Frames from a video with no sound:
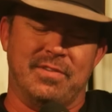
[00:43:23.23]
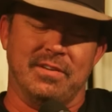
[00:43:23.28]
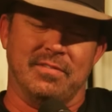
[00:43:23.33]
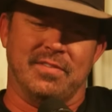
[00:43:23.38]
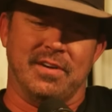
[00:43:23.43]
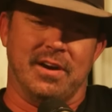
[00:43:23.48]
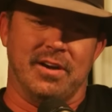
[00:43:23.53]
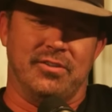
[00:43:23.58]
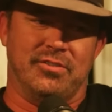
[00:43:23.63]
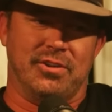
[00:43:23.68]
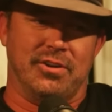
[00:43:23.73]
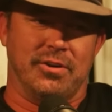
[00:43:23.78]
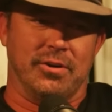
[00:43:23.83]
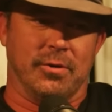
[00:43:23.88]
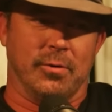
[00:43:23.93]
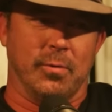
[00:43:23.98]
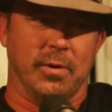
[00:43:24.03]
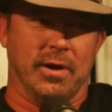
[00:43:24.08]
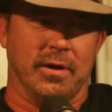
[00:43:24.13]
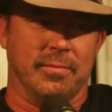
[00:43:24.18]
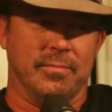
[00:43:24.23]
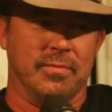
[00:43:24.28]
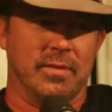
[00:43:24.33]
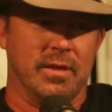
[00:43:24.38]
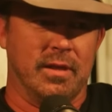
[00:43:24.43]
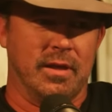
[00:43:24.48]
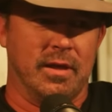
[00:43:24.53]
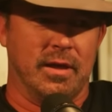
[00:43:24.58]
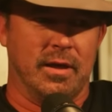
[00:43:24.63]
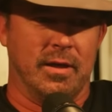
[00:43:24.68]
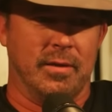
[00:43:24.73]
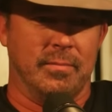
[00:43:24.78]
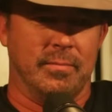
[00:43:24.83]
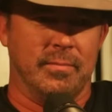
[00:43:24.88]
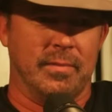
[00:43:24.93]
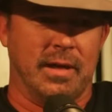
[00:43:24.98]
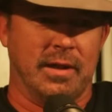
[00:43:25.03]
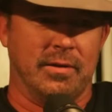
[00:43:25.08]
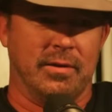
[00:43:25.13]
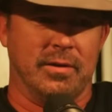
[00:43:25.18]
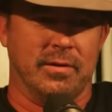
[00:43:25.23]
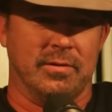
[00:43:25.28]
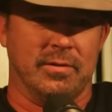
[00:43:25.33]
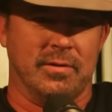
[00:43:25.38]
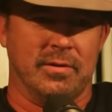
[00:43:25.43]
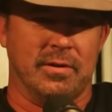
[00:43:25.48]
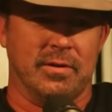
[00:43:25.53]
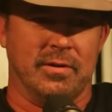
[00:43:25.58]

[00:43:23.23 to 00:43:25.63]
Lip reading: very genderqueer. I don't know